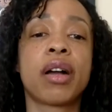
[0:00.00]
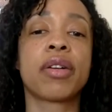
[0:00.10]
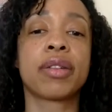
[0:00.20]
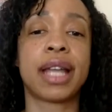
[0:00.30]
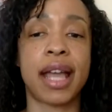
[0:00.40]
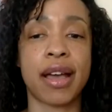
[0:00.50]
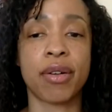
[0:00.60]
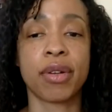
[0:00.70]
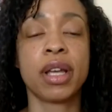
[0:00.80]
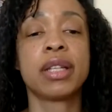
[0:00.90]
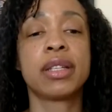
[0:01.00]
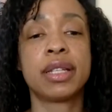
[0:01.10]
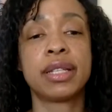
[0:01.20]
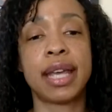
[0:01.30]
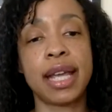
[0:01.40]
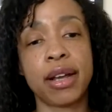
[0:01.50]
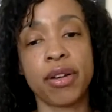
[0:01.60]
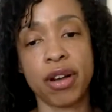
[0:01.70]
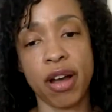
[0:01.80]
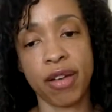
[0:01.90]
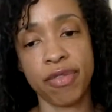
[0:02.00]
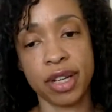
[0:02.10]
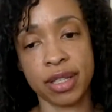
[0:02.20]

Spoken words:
her down, to take her confidence